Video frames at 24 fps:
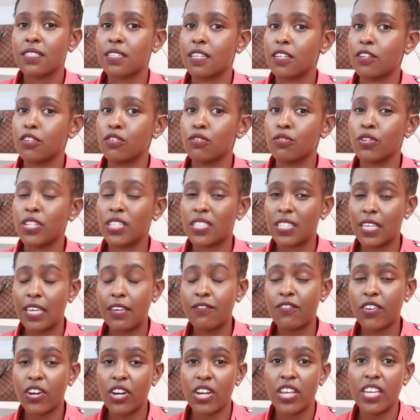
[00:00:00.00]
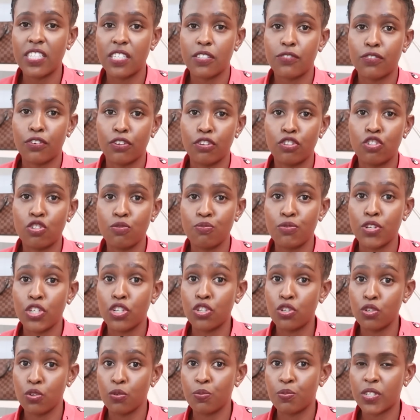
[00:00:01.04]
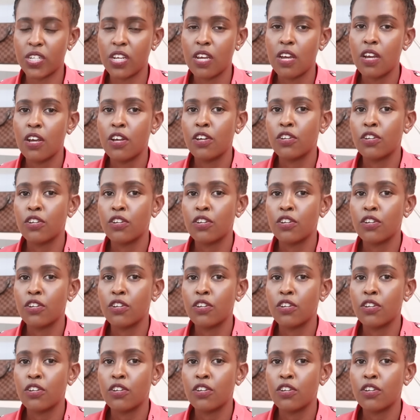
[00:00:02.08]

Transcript: then it's very easy for you to be duped.